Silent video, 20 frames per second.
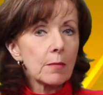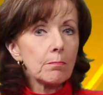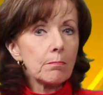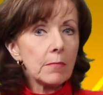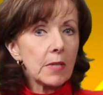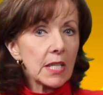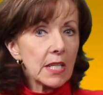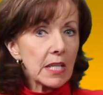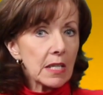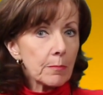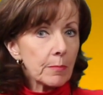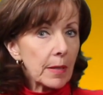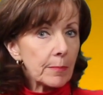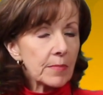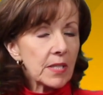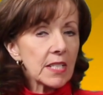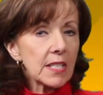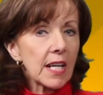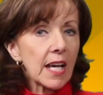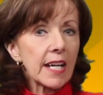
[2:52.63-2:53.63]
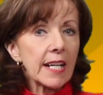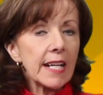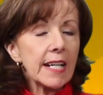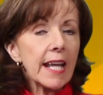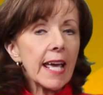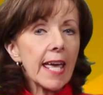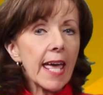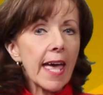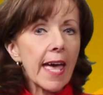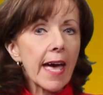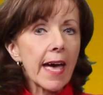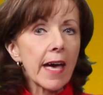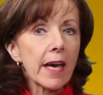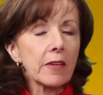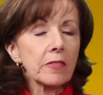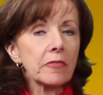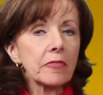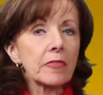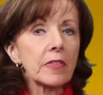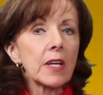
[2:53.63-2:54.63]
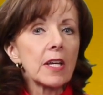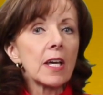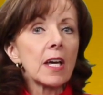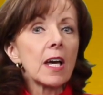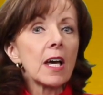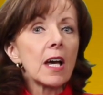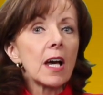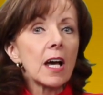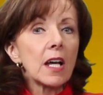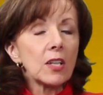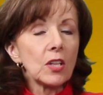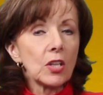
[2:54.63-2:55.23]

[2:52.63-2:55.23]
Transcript: medium up to 9.5,